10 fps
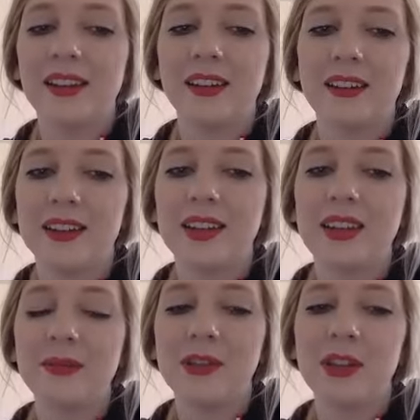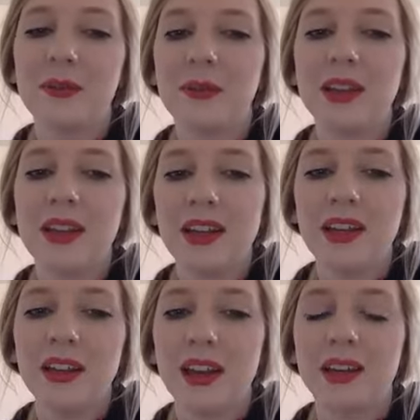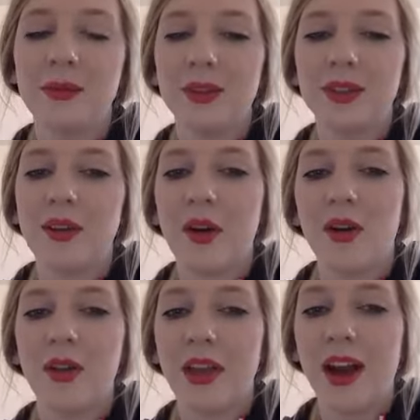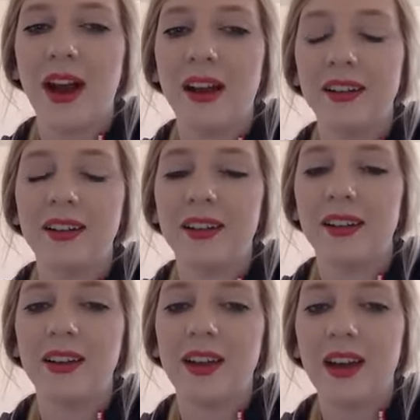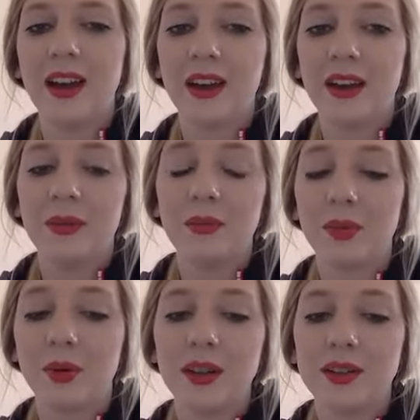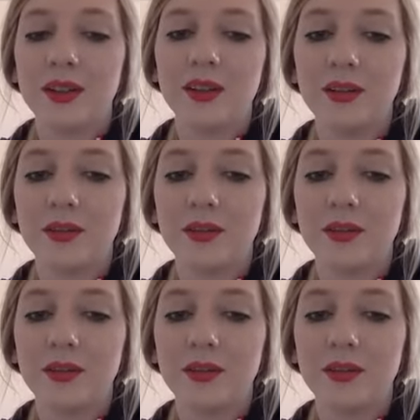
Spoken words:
it seemed to me like it was all that impressive.